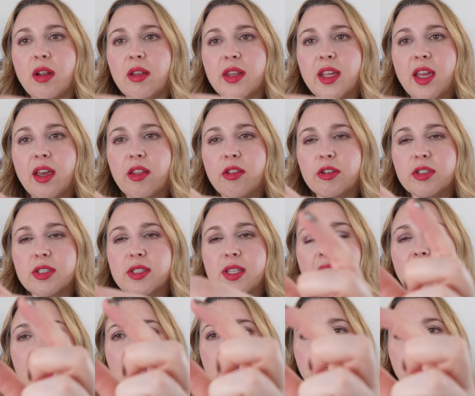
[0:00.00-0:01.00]
on the other
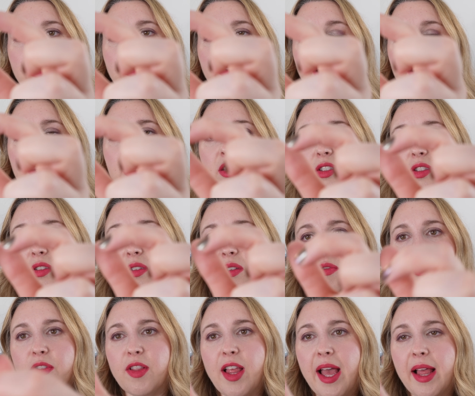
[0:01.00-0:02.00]
side. You've got this
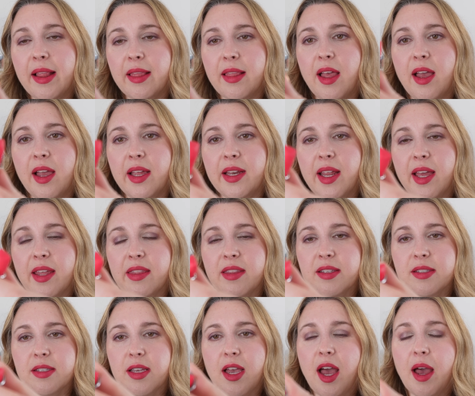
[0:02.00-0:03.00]
flat line at
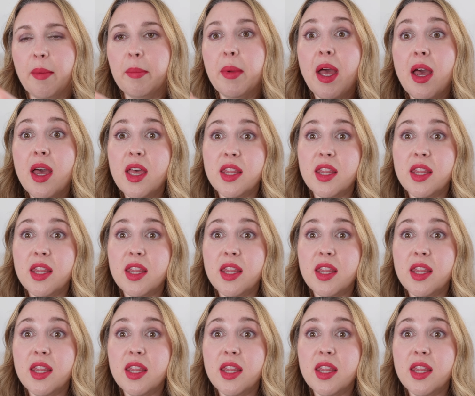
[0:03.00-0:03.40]
the top.